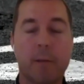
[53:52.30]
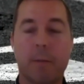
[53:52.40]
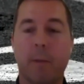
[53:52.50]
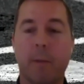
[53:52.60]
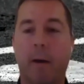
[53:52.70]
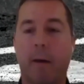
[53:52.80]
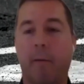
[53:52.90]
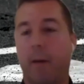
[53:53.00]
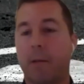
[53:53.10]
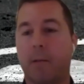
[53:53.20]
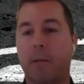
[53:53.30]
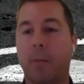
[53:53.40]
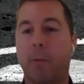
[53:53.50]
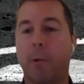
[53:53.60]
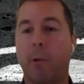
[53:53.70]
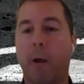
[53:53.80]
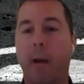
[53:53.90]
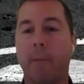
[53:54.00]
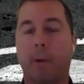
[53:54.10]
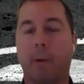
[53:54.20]
There's I've also seen
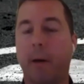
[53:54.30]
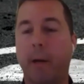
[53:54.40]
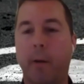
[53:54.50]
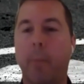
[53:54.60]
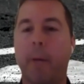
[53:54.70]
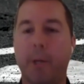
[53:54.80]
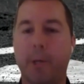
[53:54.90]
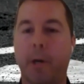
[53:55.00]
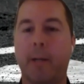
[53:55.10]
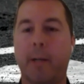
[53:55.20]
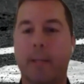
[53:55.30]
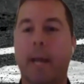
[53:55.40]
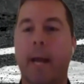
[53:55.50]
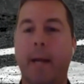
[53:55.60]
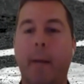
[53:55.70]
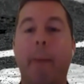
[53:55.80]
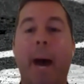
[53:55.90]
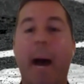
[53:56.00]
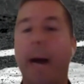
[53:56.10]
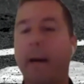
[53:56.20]
programs where you know the pitcher is standing
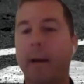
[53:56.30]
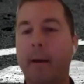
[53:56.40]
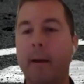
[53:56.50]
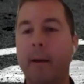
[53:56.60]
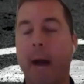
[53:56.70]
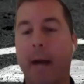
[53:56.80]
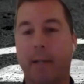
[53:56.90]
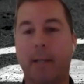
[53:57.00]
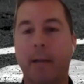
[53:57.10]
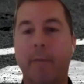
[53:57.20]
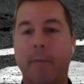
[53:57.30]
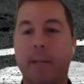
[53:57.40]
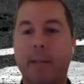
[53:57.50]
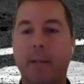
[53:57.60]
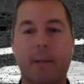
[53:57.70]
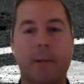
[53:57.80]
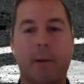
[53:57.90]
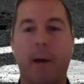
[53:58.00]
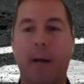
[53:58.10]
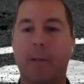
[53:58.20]
back at a safe distance. They're
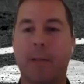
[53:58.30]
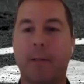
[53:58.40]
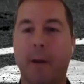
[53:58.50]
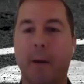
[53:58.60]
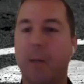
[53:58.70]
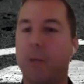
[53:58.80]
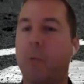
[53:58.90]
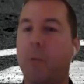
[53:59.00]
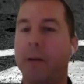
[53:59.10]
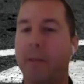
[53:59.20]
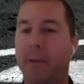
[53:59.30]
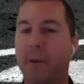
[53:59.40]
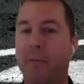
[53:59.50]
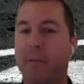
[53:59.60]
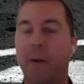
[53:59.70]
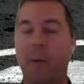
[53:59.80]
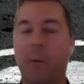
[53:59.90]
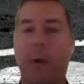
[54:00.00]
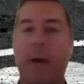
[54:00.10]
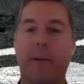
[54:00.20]
not necessarily 20 to 30 feet
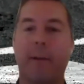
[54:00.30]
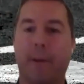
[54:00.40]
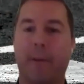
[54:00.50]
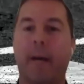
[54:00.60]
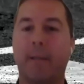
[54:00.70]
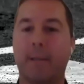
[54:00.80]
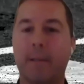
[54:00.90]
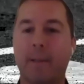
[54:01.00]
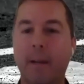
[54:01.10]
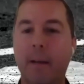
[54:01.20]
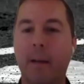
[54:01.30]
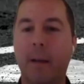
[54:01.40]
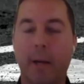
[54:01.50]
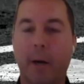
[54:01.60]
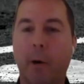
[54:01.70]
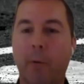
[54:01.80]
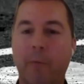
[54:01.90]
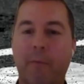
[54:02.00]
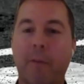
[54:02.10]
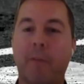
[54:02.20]
away. in that you know
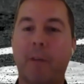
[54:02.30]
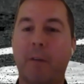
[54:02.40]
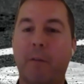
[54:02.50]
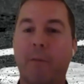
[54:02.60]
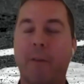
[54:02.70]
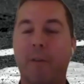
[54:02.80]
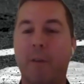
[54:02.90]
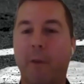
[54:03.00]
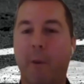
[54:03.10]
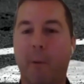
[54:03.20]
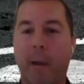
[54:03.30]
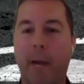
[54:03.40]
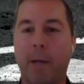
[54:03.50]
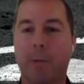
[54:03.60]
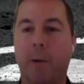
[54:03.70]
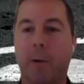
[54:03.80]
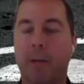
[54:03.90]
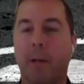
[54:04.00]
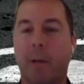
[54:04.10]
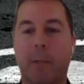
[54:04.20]
50 50 foot range where it's
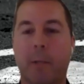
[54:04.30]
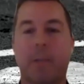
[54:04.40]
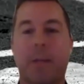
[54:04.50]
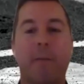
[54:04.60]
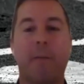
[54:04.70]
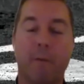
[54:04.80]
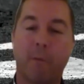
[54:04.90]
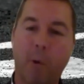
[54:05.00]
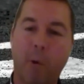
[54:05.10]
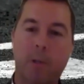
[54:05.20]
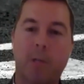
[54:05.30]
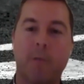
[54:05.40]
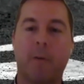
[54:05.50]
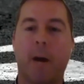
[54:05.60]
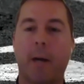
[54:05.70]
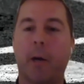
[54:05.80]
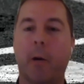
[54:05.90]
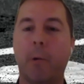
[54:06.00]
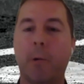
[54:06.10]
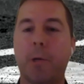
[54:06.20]
a little bit safer and of course you've got a
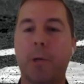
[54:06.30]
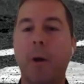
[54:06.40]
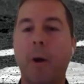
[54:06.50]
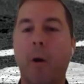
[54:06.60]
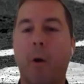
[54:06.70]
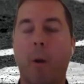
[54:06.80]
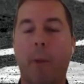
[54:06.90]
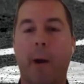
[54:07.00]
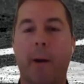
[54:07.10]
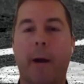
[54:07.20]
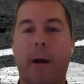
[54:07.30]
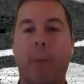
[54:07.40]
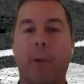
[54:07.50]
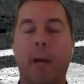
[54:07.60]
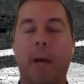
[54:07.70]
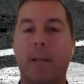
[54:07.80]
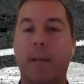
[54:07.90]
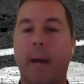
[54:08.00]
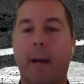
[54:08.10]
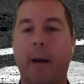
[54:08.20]
coach or a parent helper that's
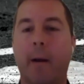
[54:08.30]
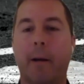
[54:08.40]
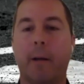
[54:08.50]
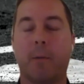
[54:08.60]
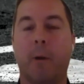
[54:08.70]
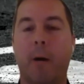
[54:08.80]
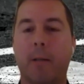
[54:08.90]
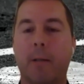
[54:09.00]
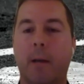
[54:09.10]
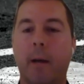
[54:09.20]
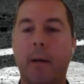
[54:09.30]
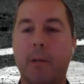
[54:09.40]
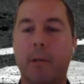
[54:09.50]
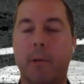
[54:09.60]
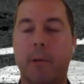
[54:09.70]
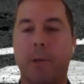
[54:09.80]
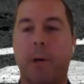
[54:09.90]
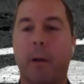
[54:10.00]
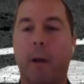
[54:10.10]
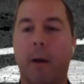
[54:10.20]
in that area as well to to
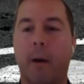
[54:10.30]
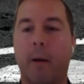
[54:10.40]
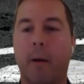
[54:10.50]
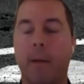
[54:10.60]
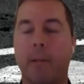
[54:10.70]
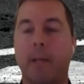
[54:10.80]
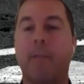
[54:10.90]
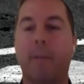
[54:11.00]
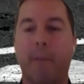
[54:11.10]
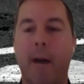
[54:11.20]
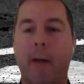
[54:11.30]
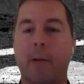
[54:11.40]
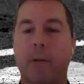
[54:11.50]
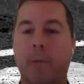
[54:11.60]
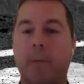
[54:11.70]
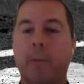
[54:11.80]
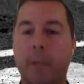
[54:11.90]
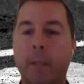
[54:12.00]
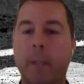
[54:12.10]
ensure uh, the safety factor too